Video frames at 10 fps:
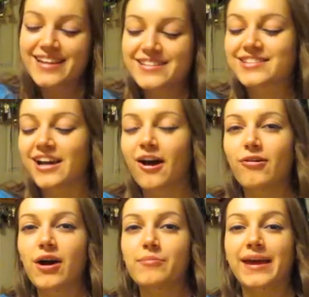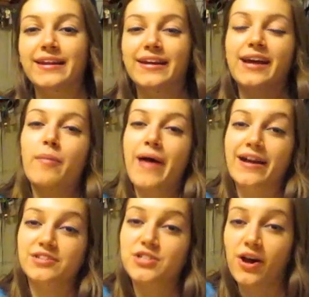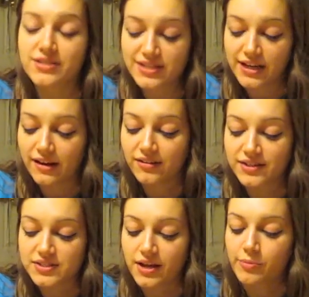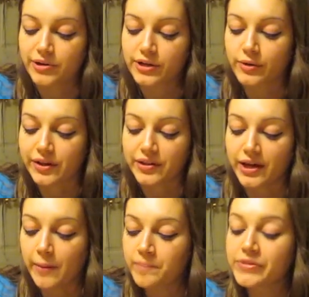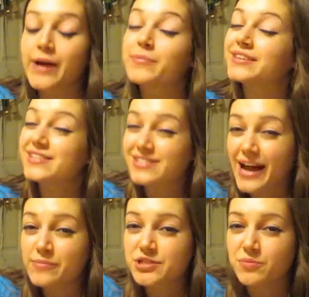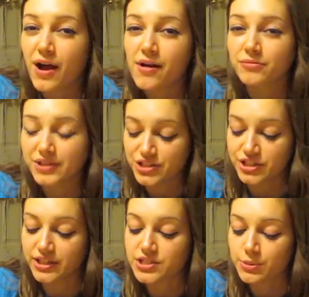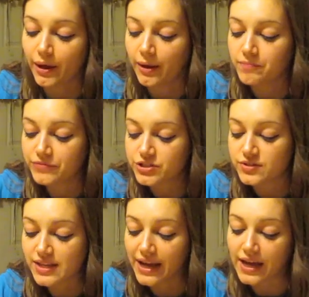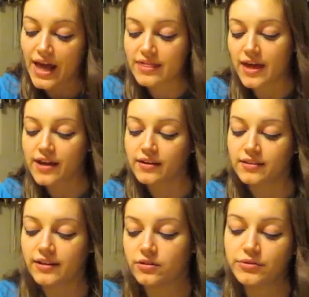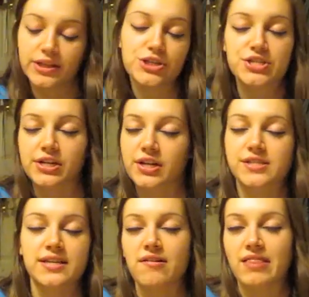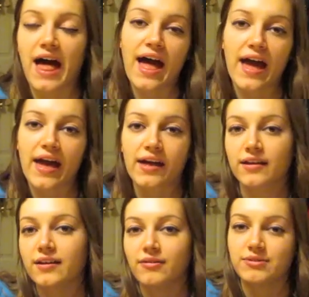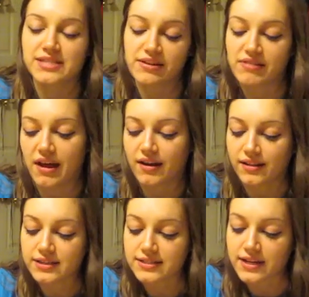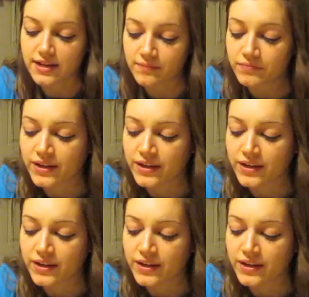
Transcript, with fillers: So Amanda got back to taunting Elissa pretty quickly, but this time she brought religion into it. She's like, I thought good little religious girls don't lie. What's going on, Elissa?